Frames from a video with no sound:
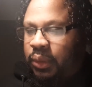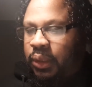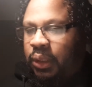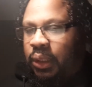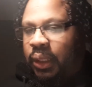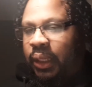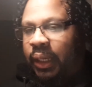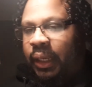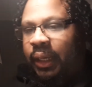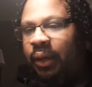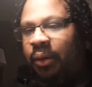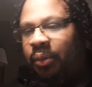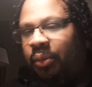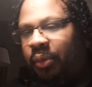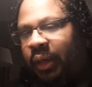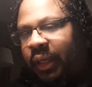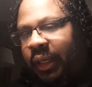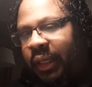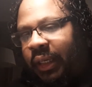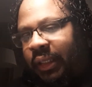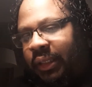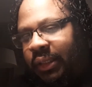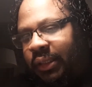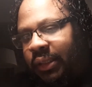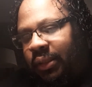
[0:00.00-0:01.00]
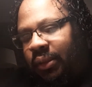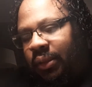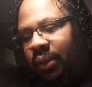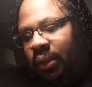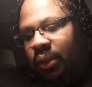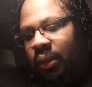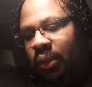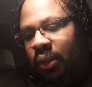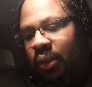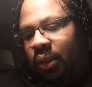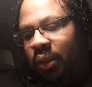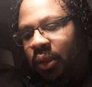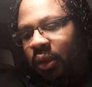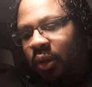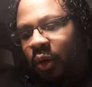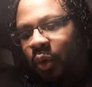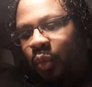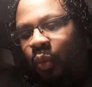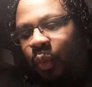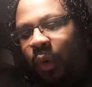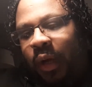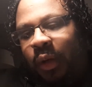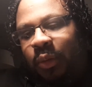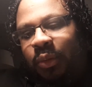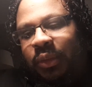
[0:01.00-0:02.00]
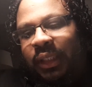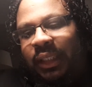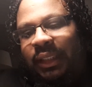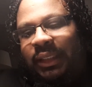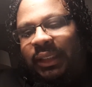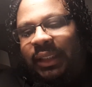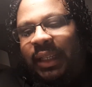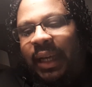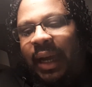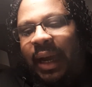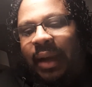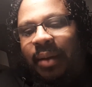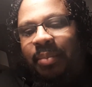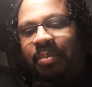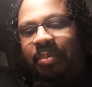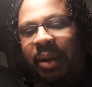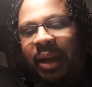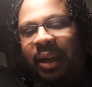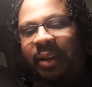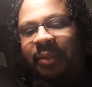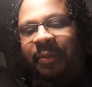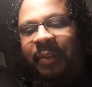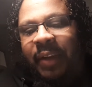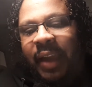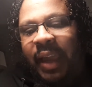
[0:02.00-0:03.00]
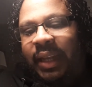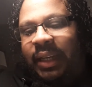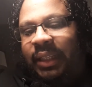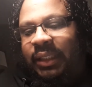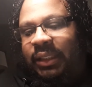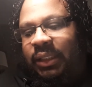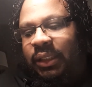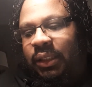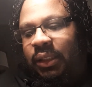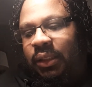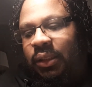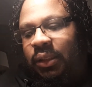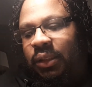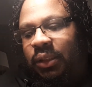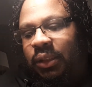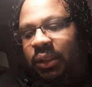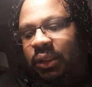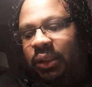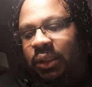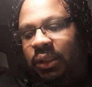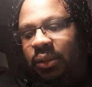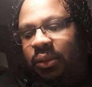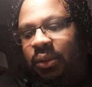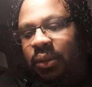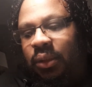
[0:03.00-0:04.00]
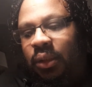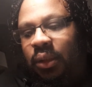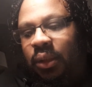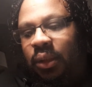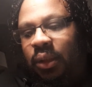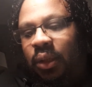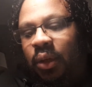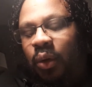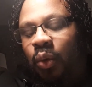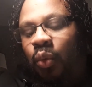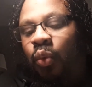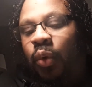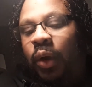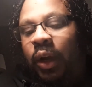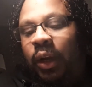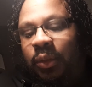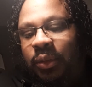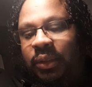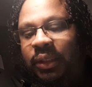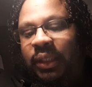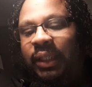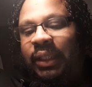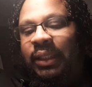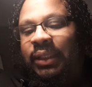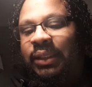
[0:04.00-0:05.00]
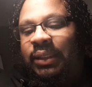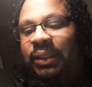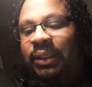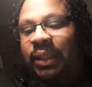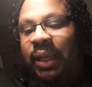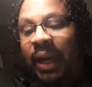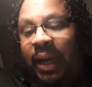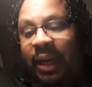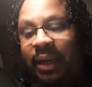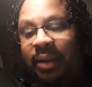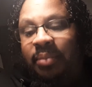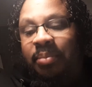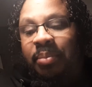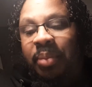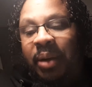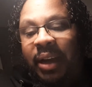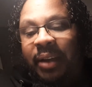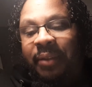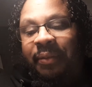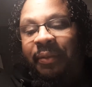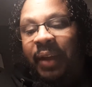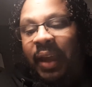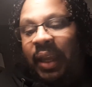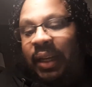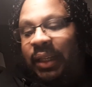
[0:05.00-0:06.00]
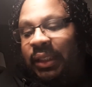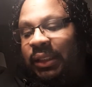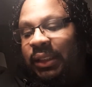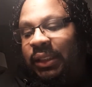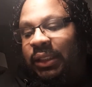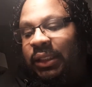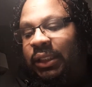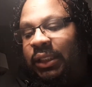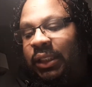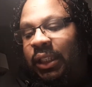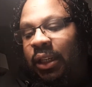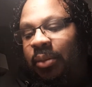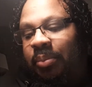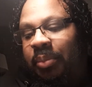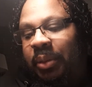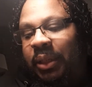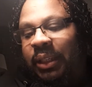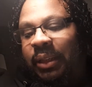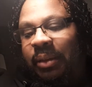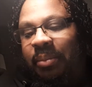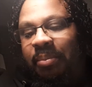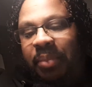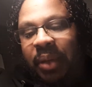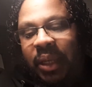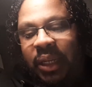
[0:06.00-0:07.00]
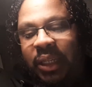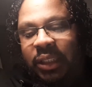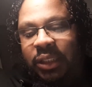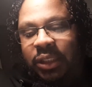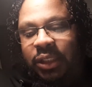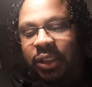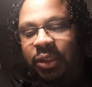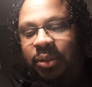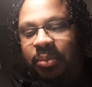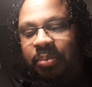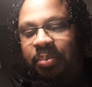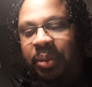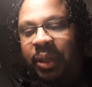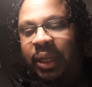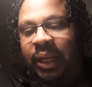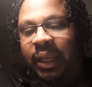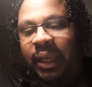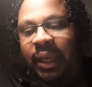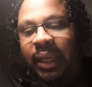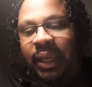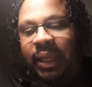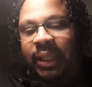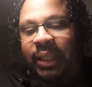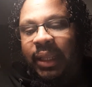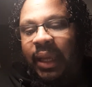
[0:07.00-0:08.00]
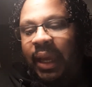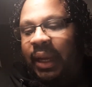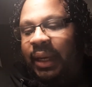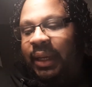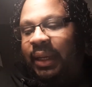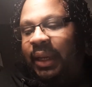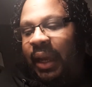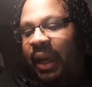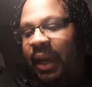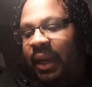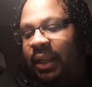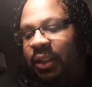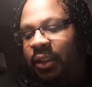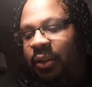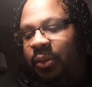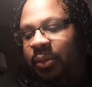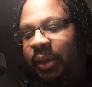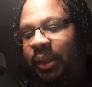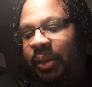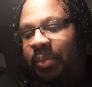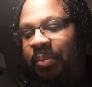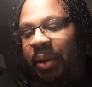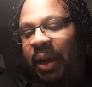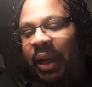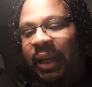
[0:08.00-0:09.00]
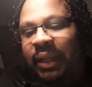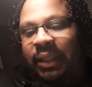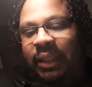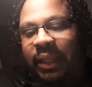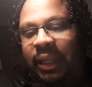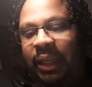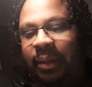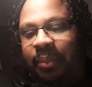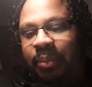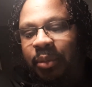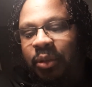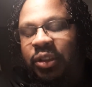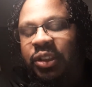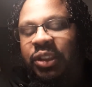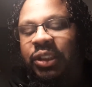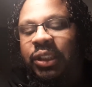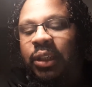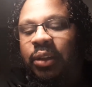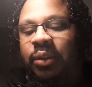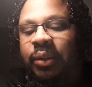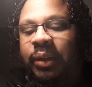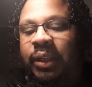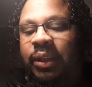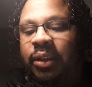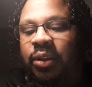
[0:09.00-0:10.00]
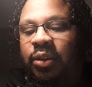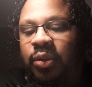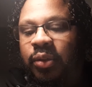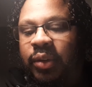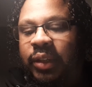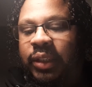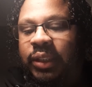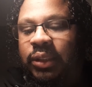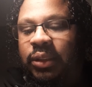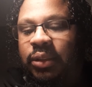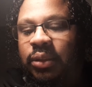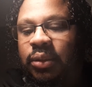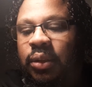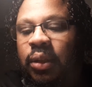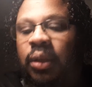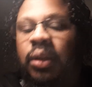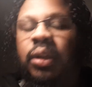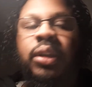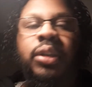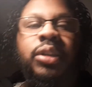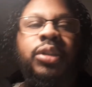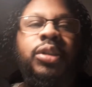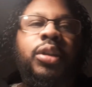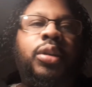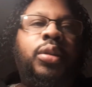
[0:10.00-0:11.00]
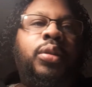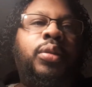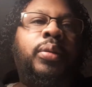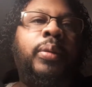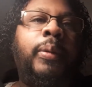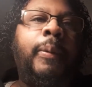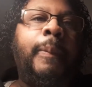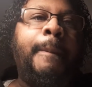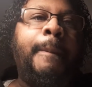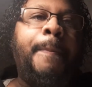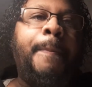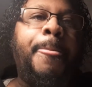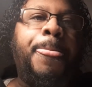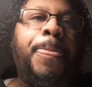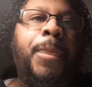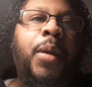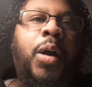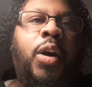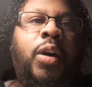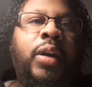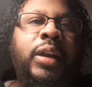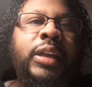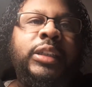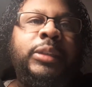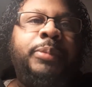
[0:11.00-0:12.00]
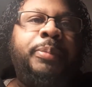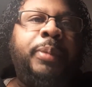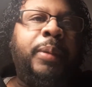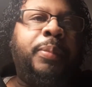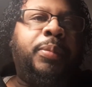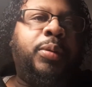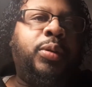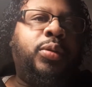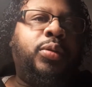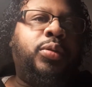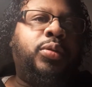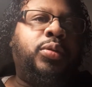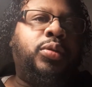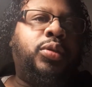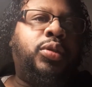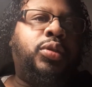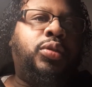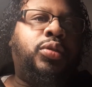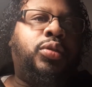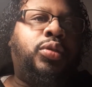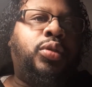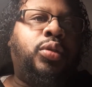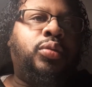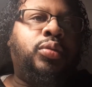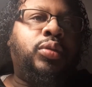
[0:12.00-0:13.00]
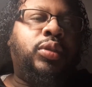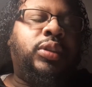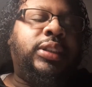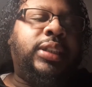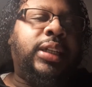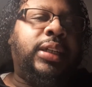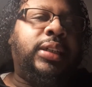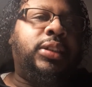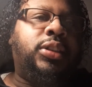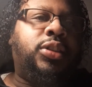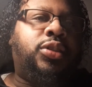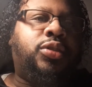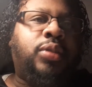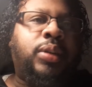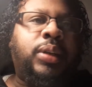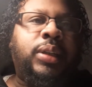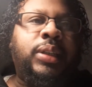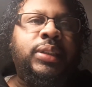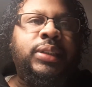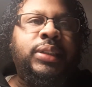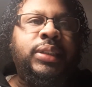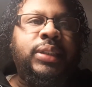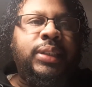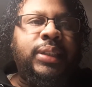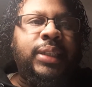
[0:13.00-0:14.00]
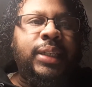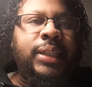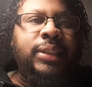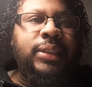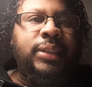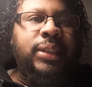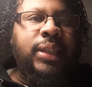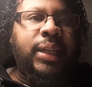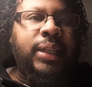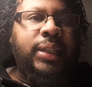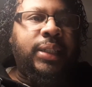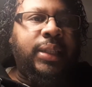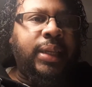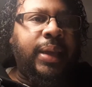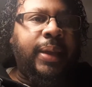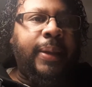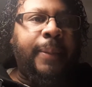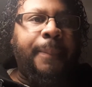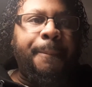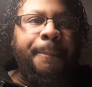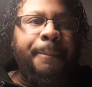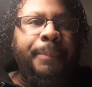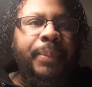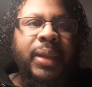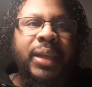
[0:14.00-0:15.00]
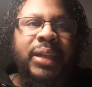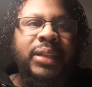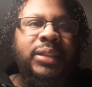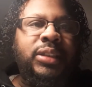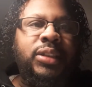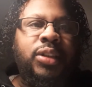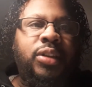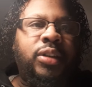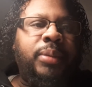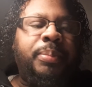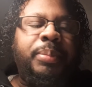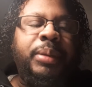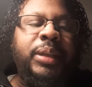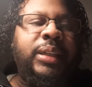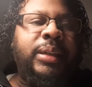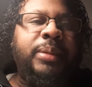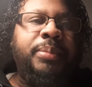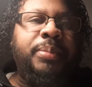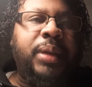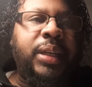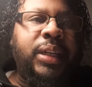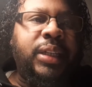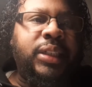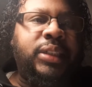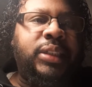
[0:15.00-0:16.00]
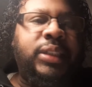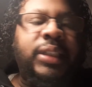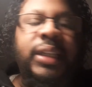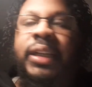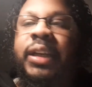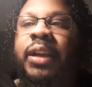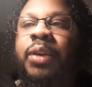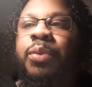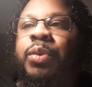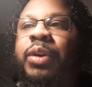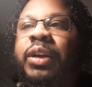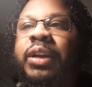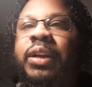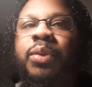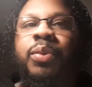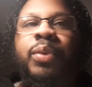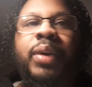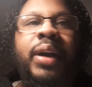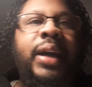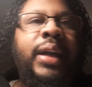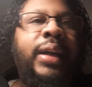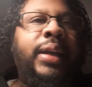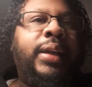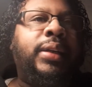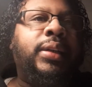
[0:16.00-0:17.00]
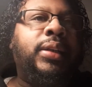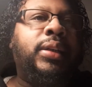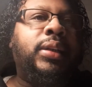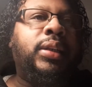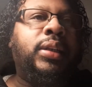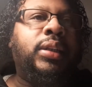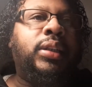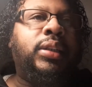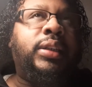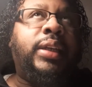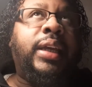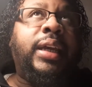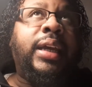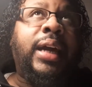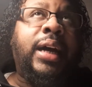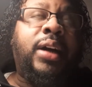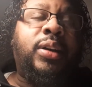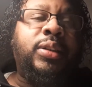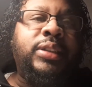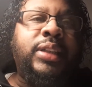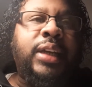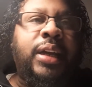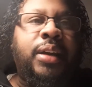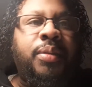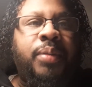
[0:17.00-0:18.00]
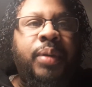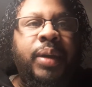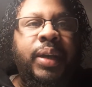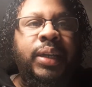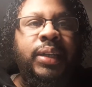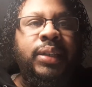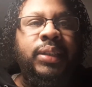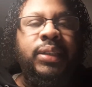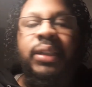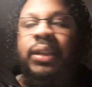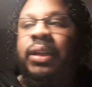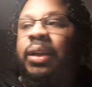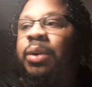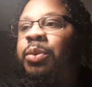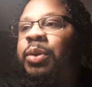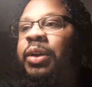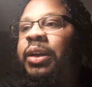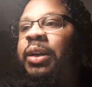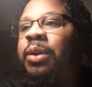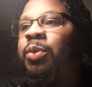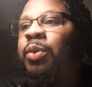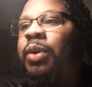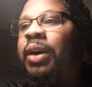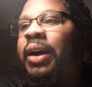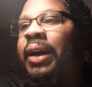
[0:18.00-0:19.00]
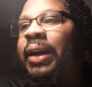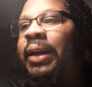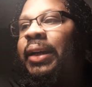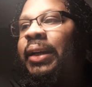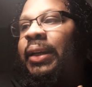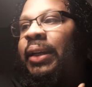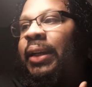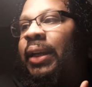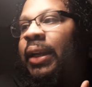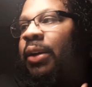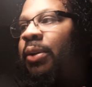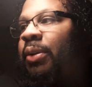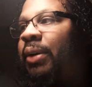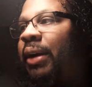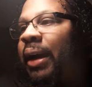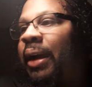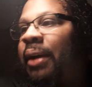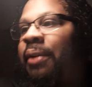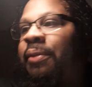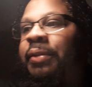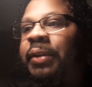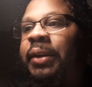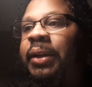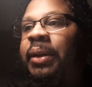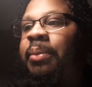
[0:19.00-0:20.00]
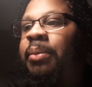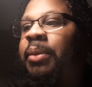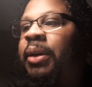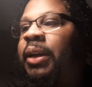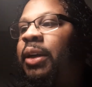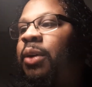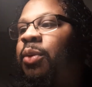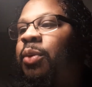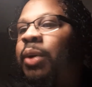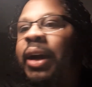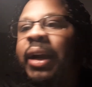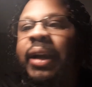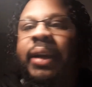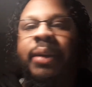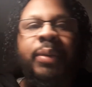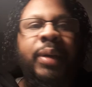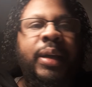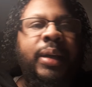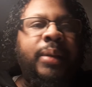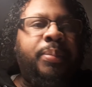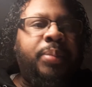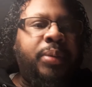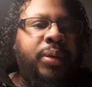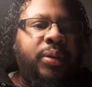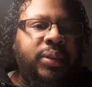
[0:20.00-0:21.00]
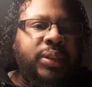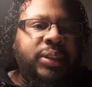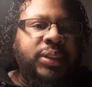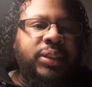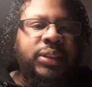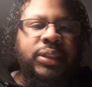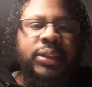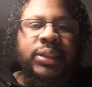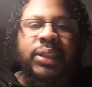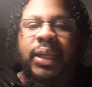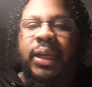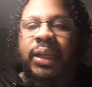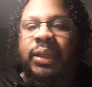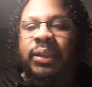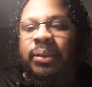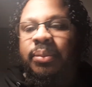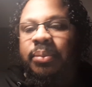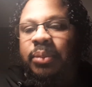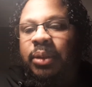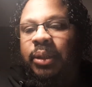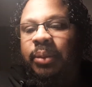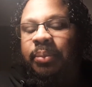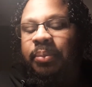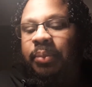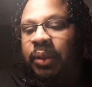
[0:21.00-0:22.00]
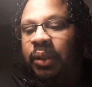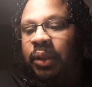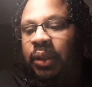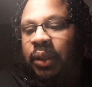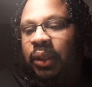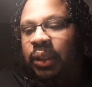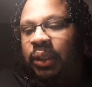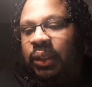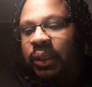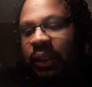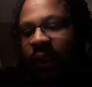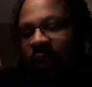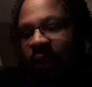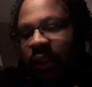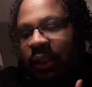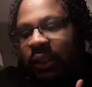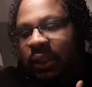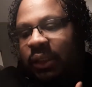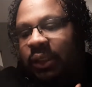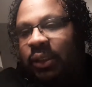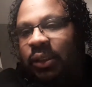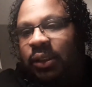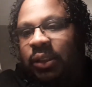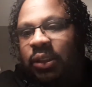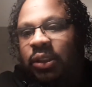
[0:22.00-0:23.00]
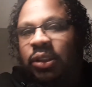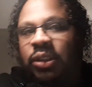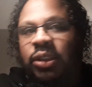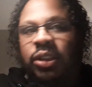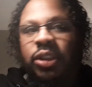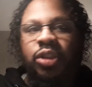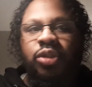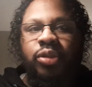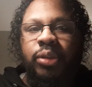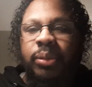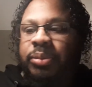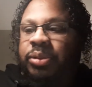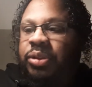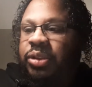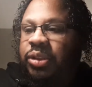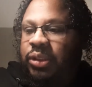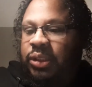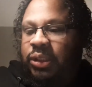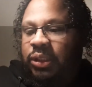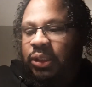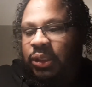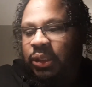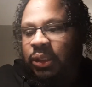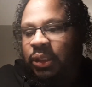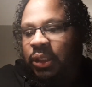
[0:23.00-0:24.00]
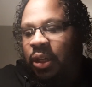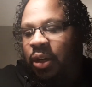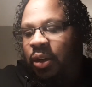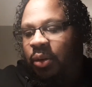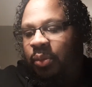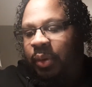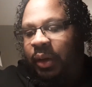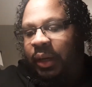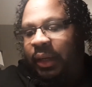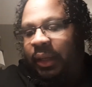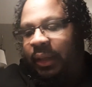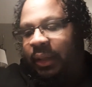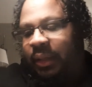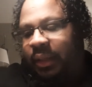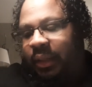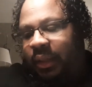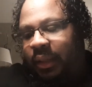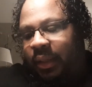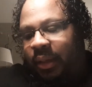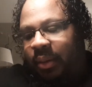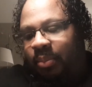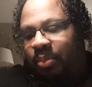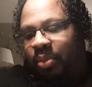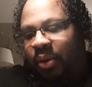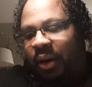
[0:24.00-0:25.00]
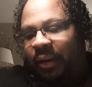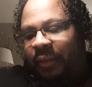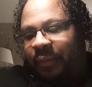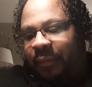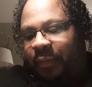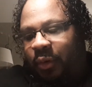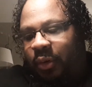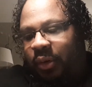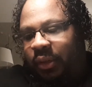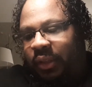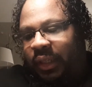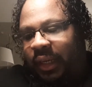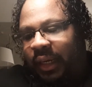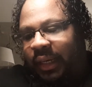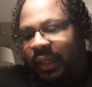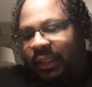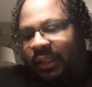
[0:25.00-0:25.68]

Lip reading: And it reads, "Wealth is gotten by vanity. Wealth is gotten by vanity shall be diminished, but he that gathereth by labor shall increase." So all these people who do selling drugs and things like that, it's going to be diminished. Then they wonder why their house got raided. Then they wonder why they don't have any money. Why the police has locked them up. This because the scriptures is already bring forth that.